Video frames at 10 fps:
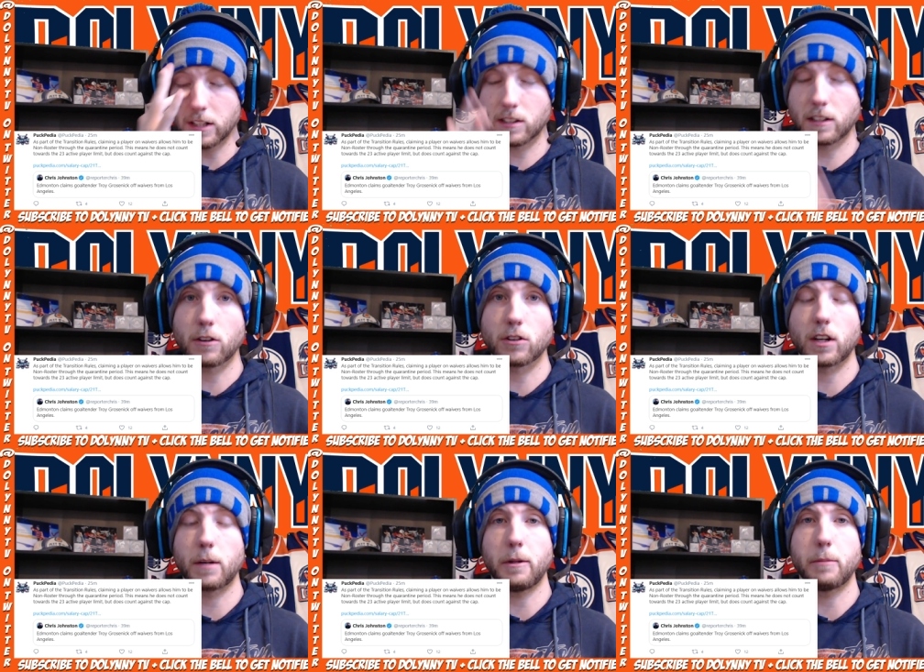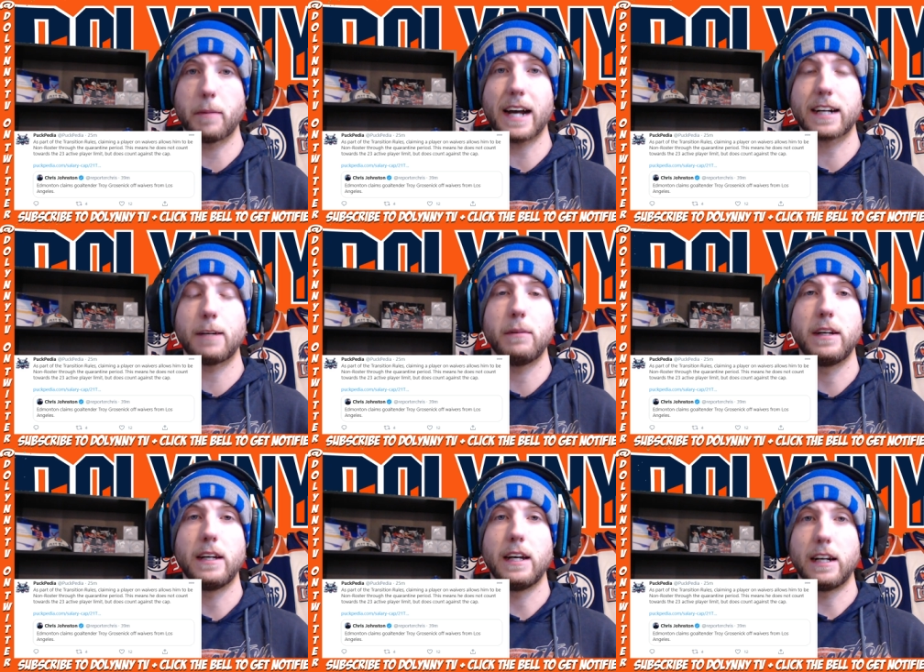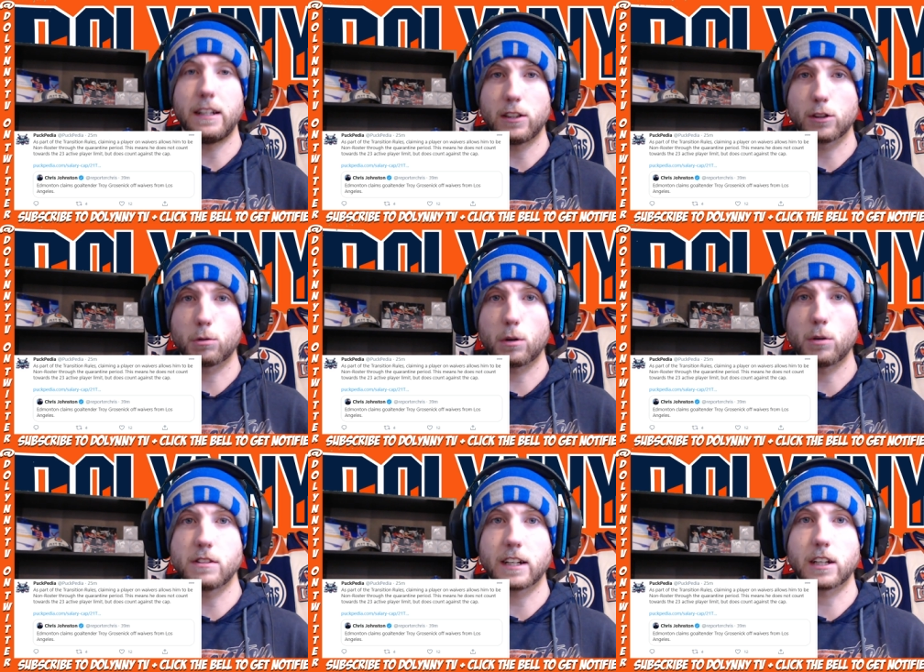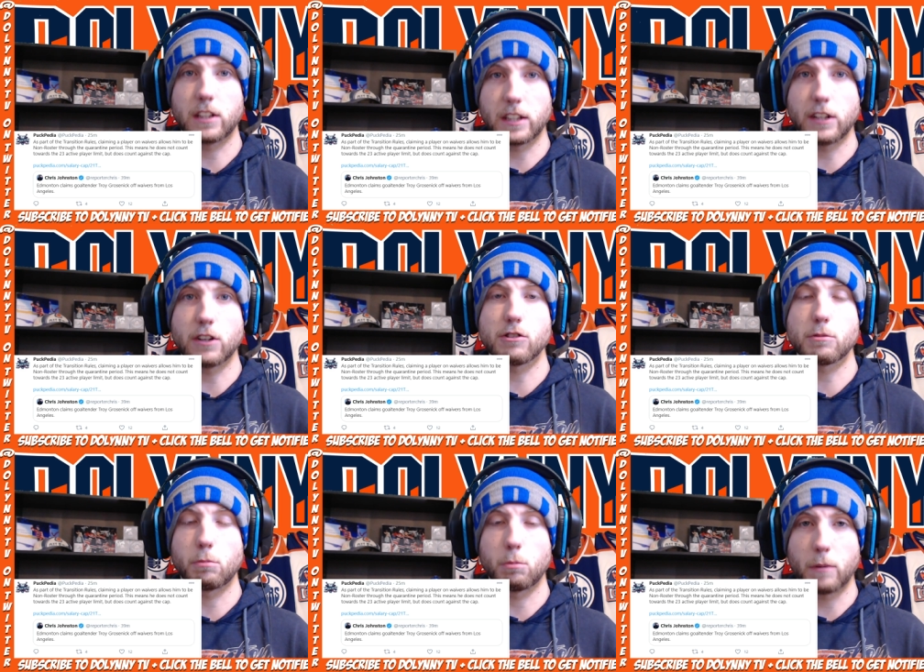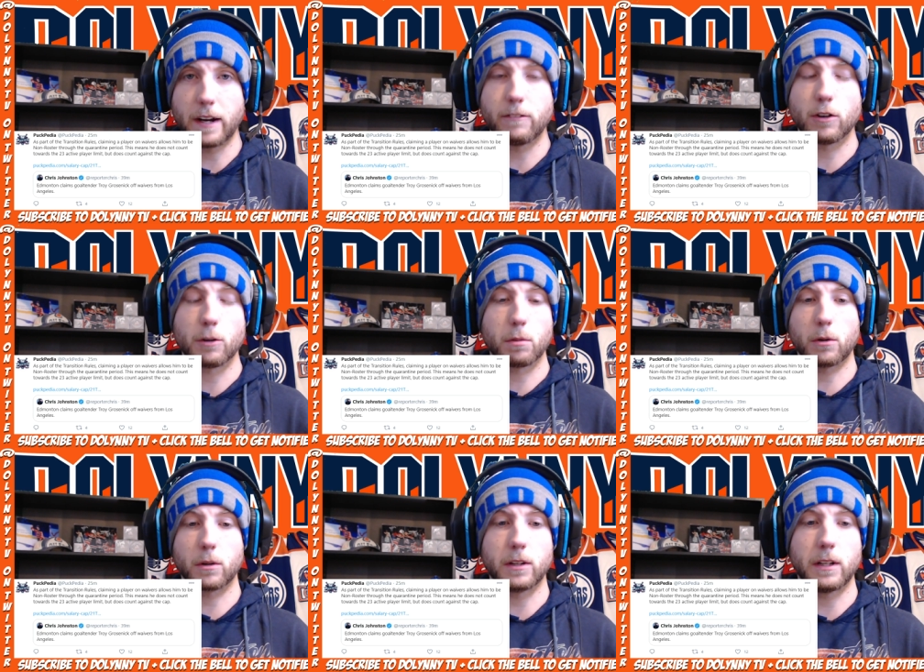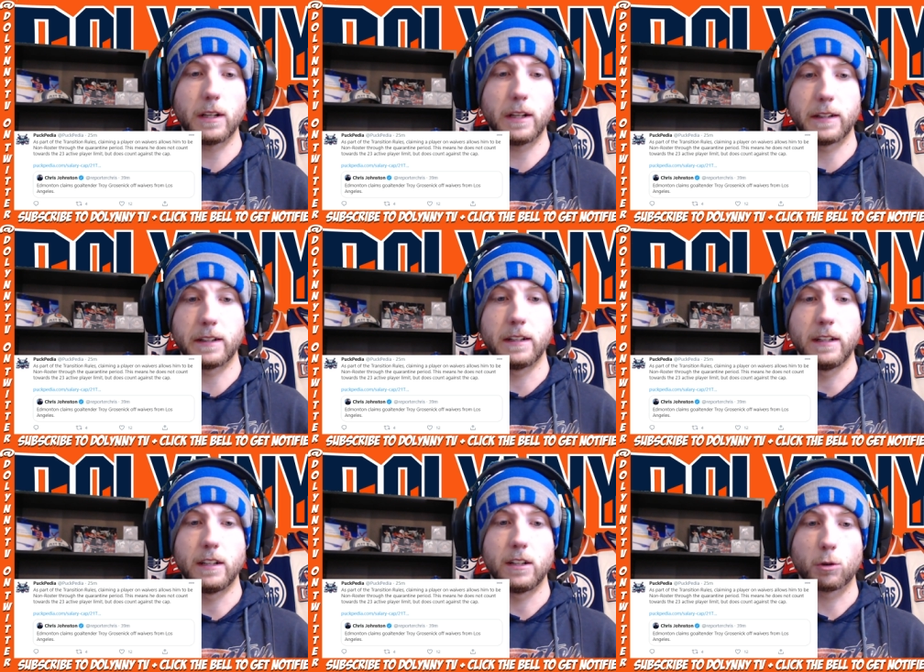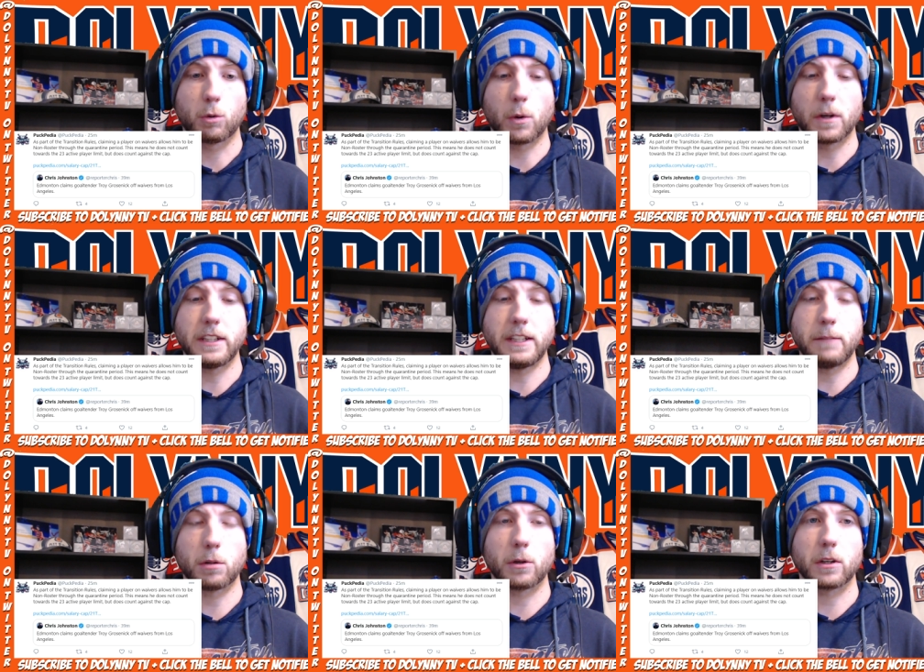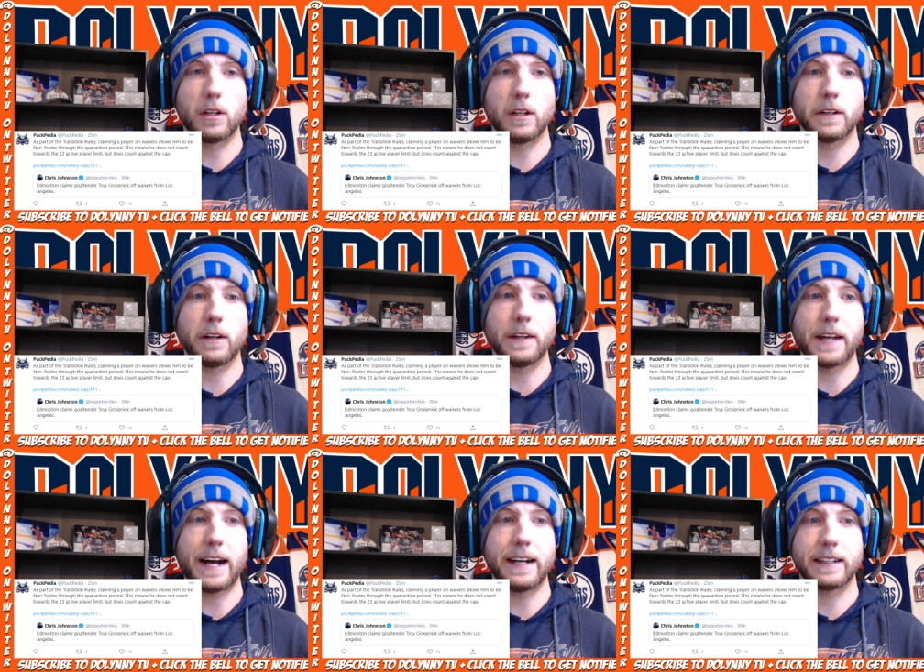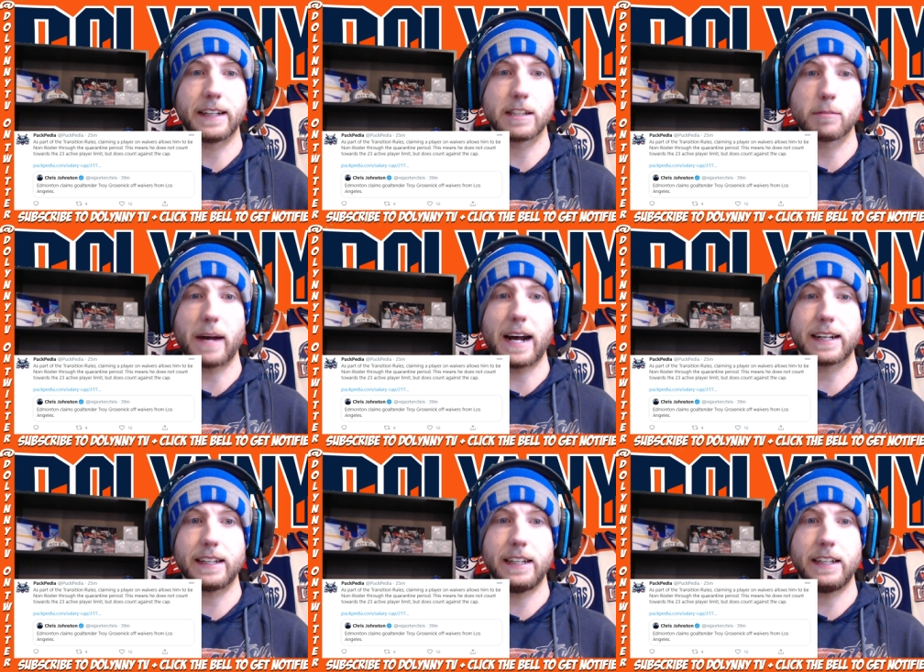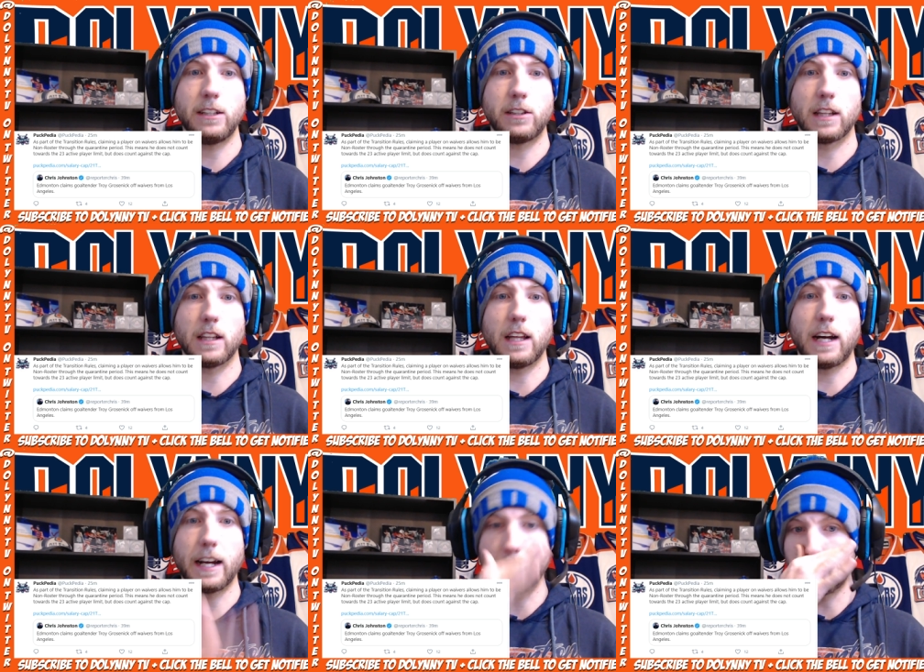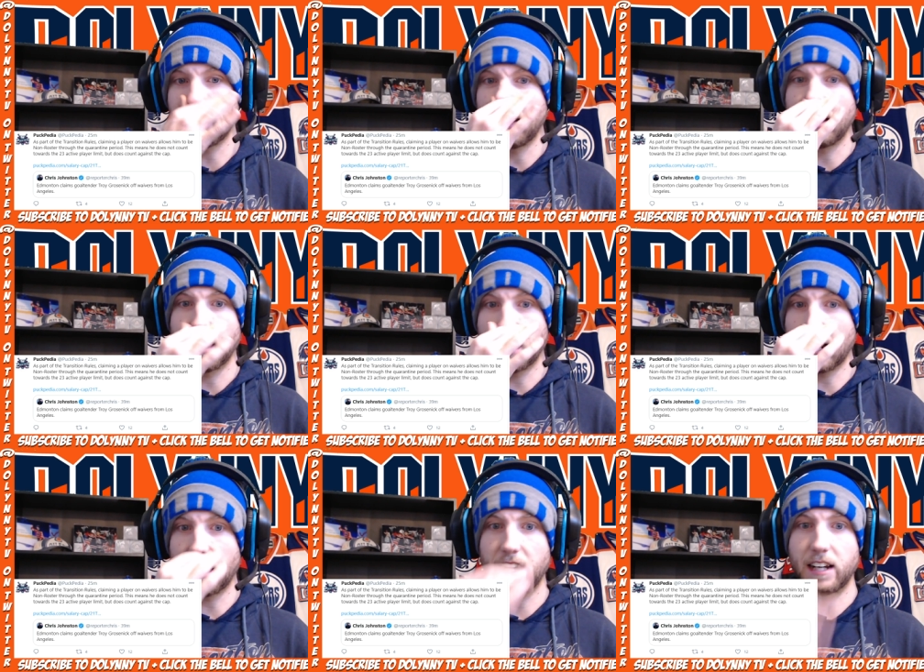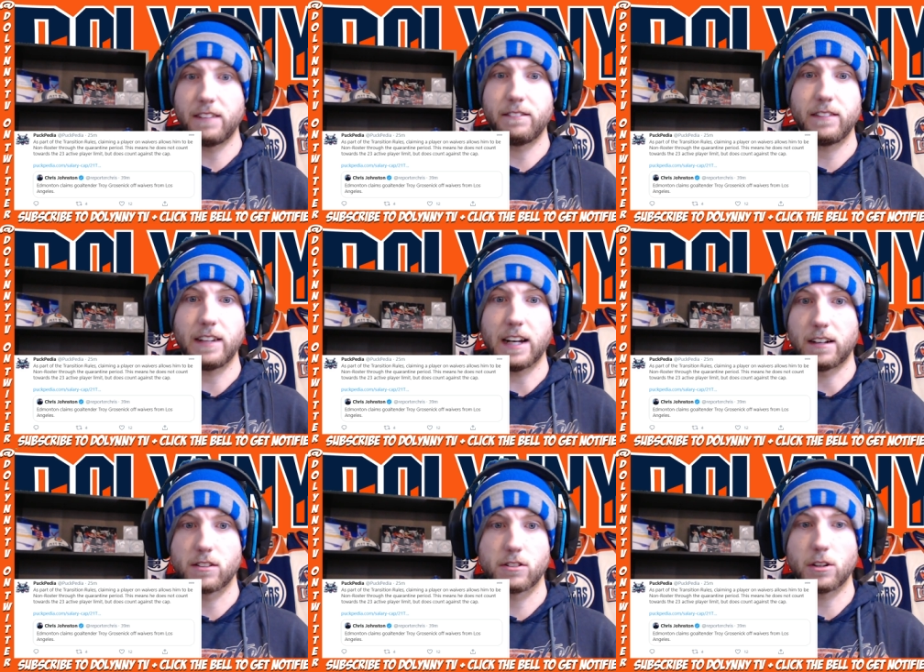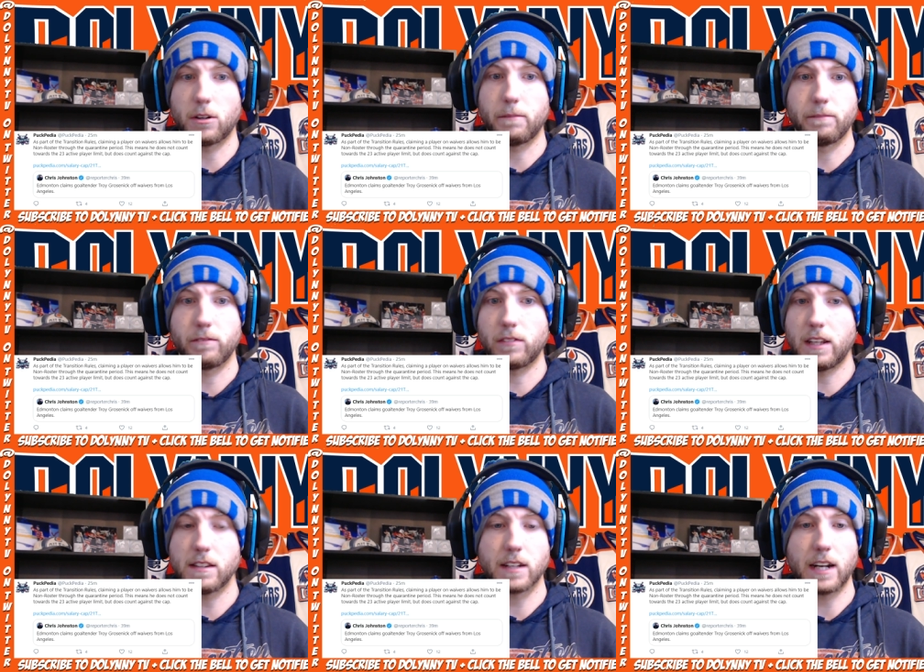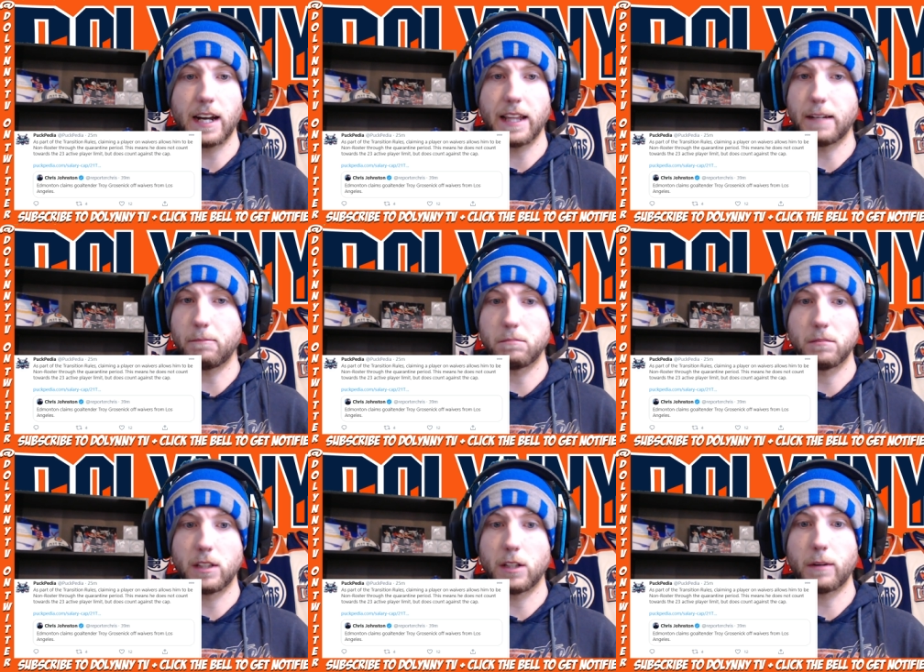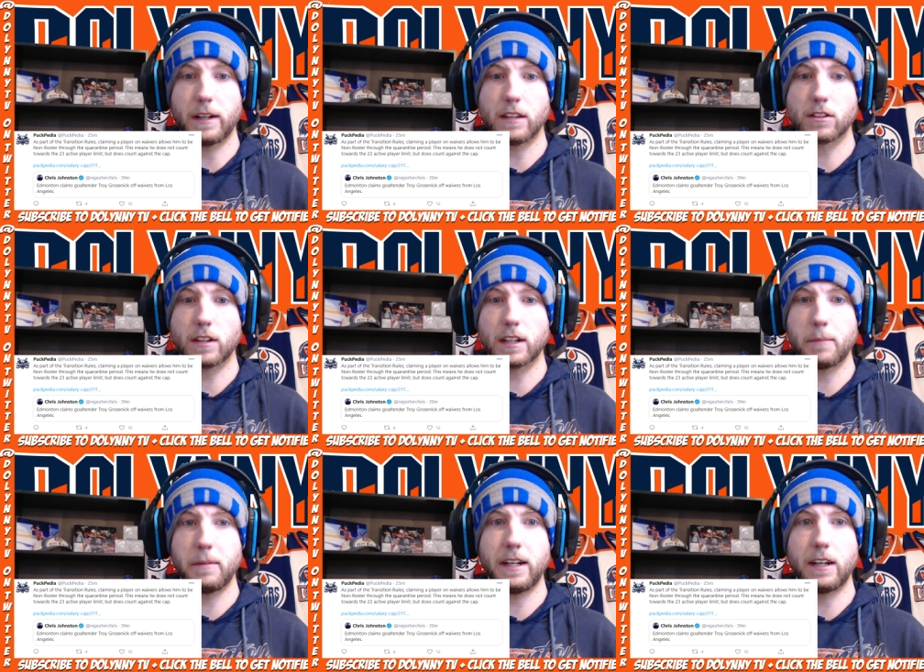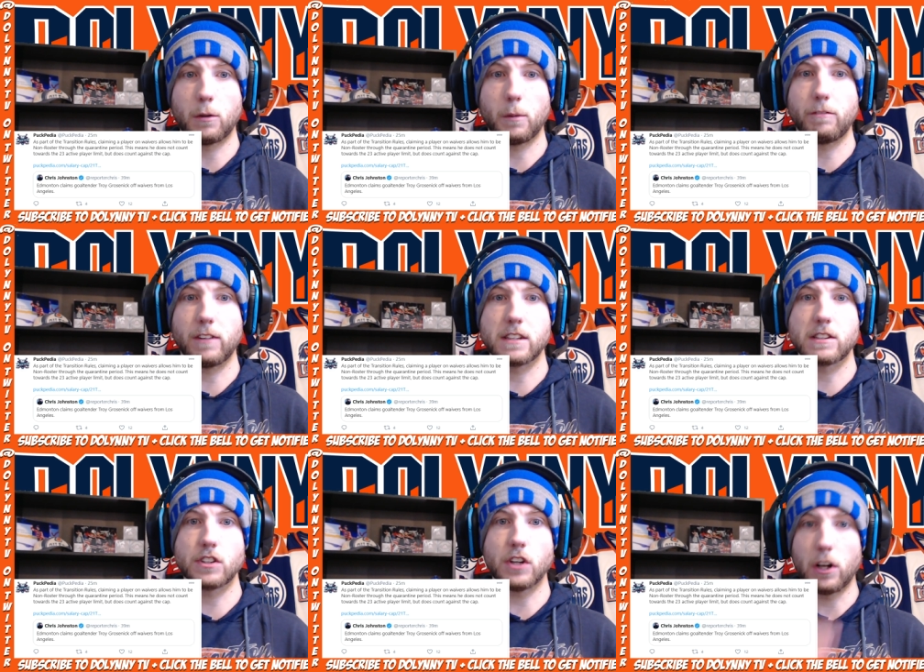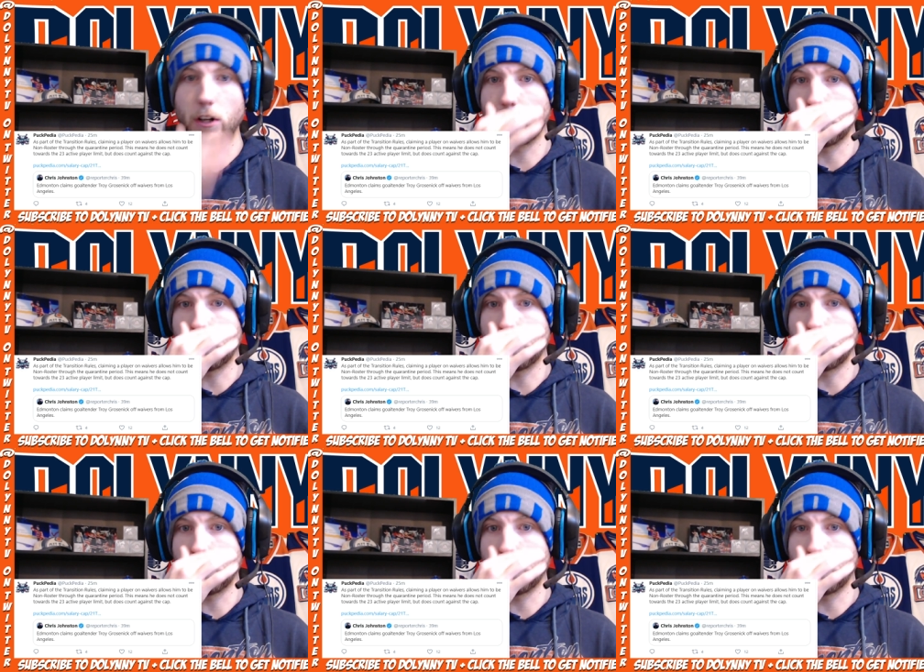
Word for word: Skinner's got to be the backup until Grosenick clears waiver protocol and quarantine protocol and all that and gets back into the lineup. And yeah, so he's a guy that, you know what, he's going to come in and hopefully solve